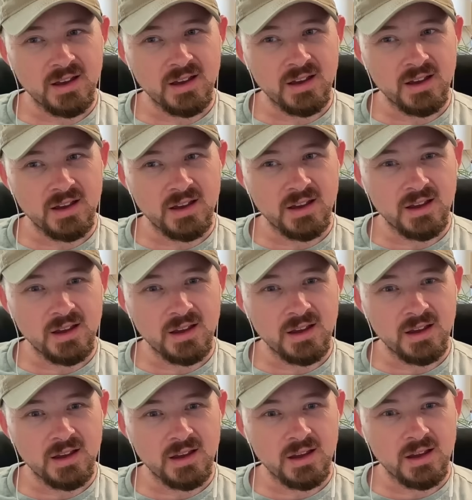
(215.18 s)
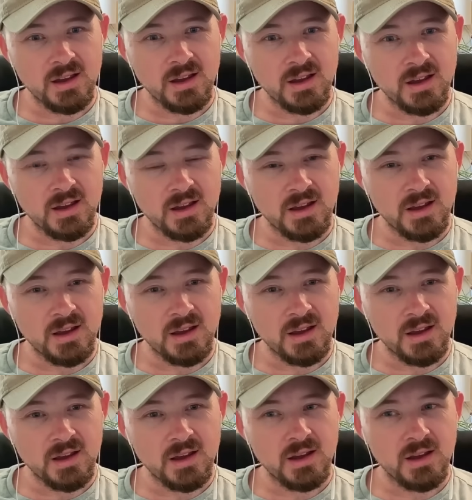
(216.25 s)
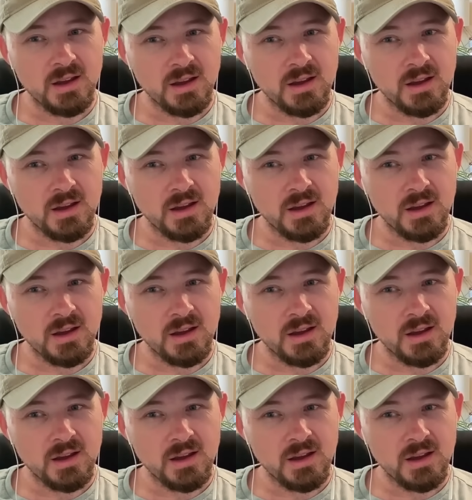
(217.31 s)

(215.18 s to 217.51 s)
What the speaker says: The person shown says nothing.